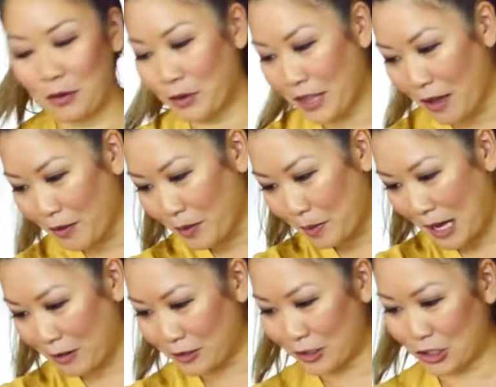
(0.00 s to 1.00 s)
without the
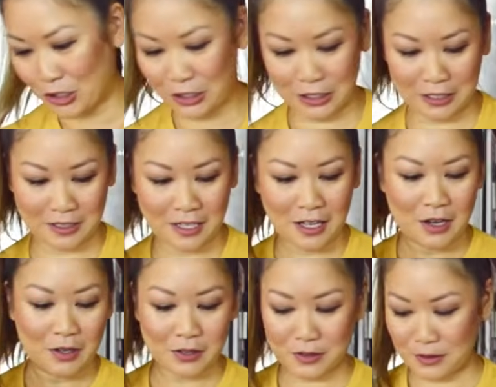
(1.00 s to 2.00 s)
powdered sugar.
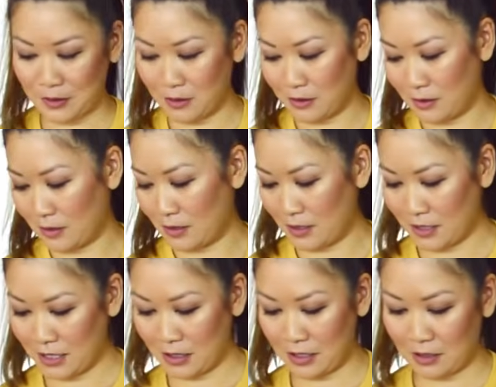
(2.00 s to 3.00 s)

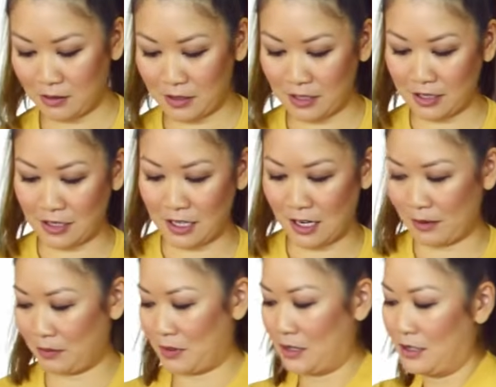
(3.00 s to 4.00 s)
So let's
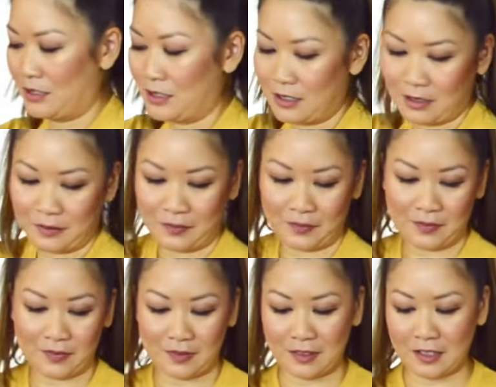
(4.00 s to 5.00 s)
top this
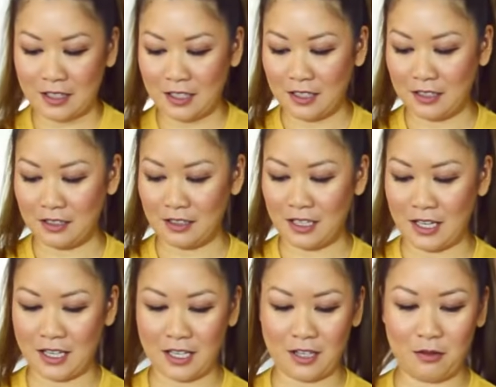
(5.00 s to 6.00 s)

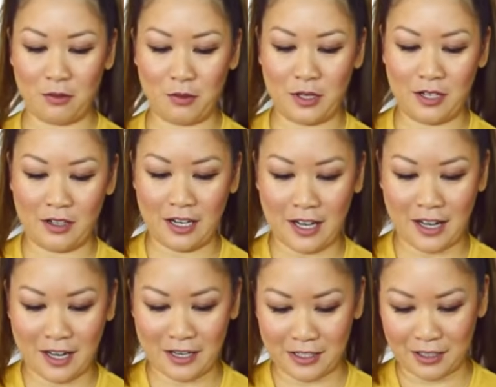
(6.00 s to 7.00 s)
like we're
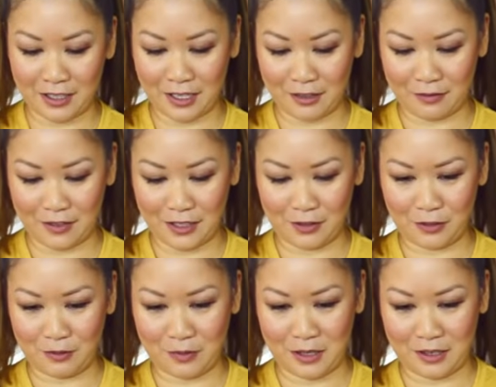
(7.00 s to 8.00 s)
at Café
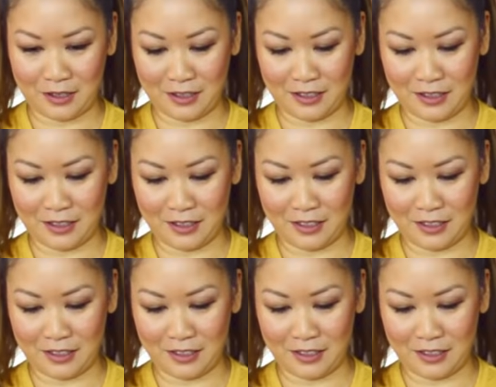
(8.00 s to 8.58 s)
Du Monde.